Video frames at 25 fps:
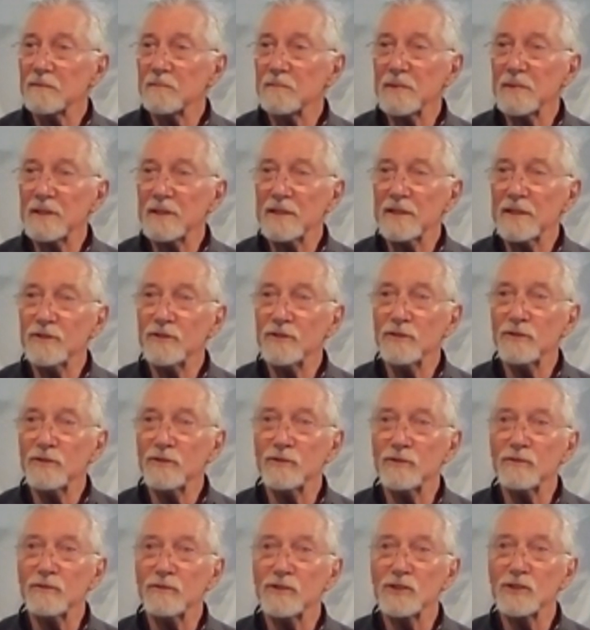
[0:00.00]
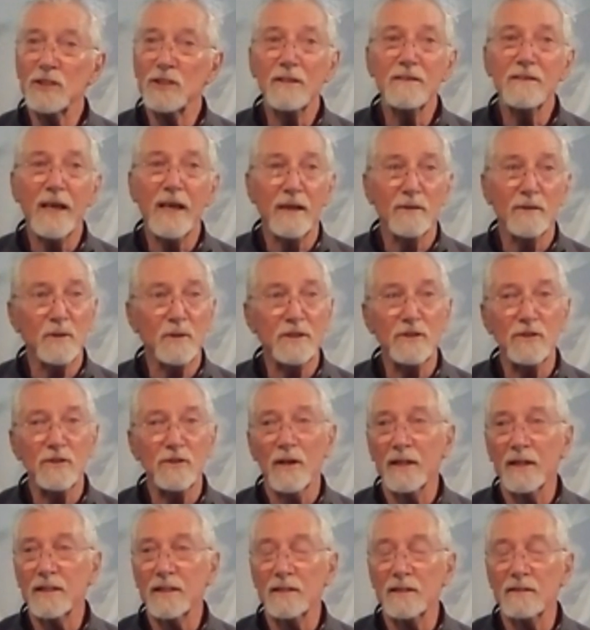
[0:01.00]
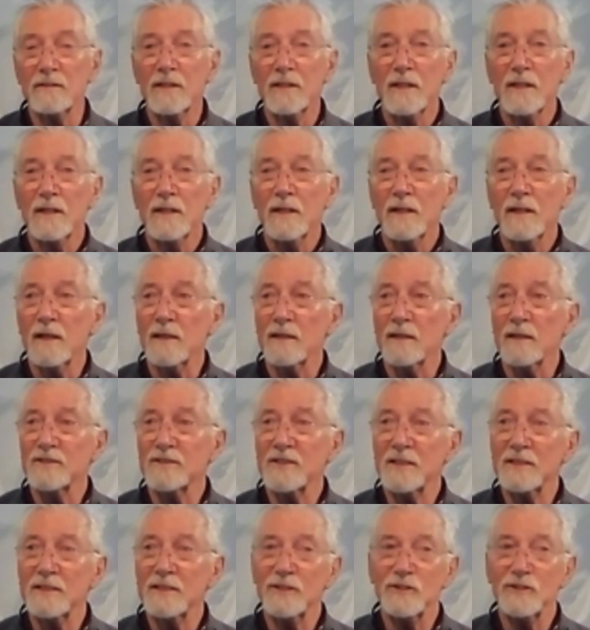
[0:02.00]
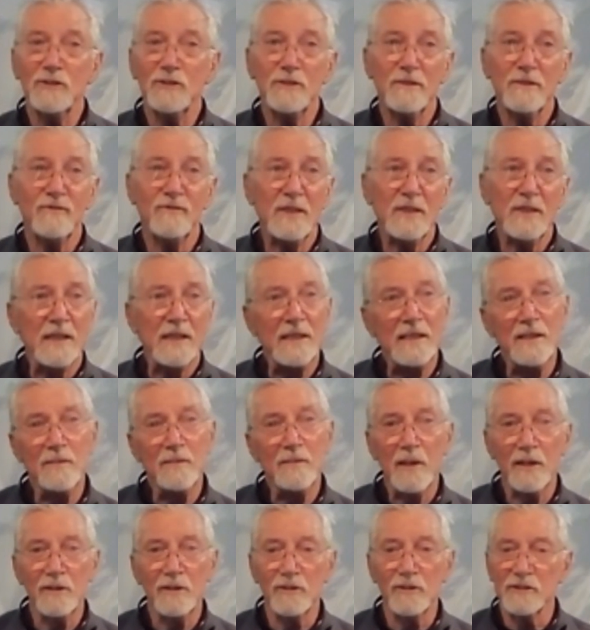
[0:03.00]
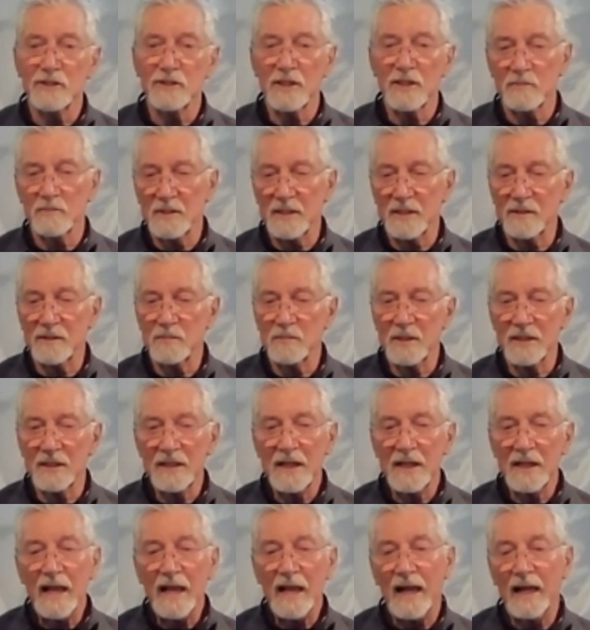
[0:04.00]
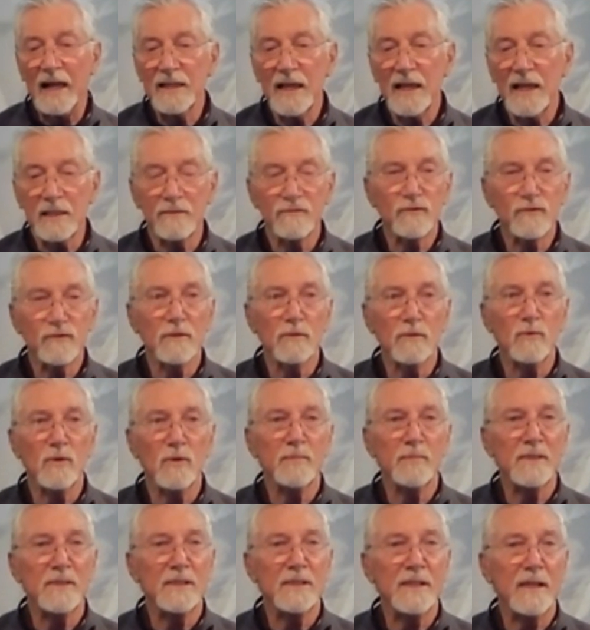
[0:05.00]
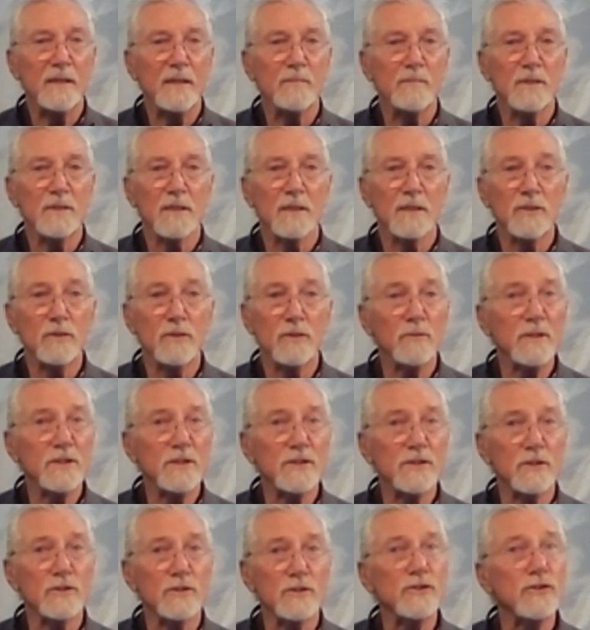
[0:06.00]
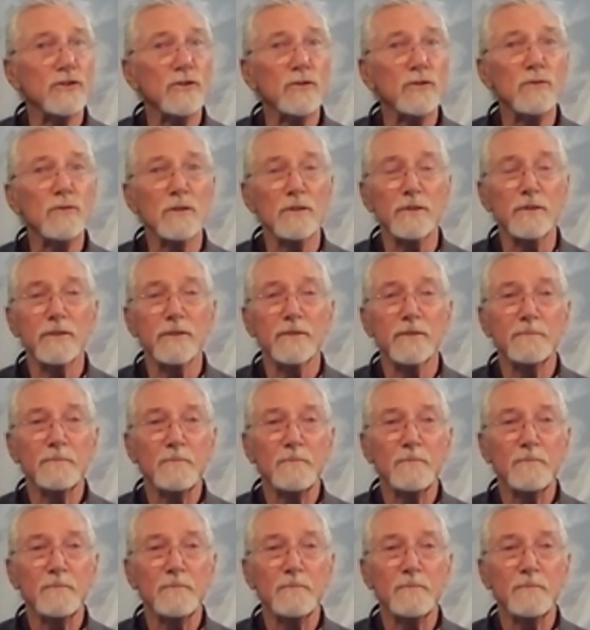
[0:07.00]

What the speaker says: me to share that with you, I could send it to you via email or something. But I got it for a woman named Teresa Stewart.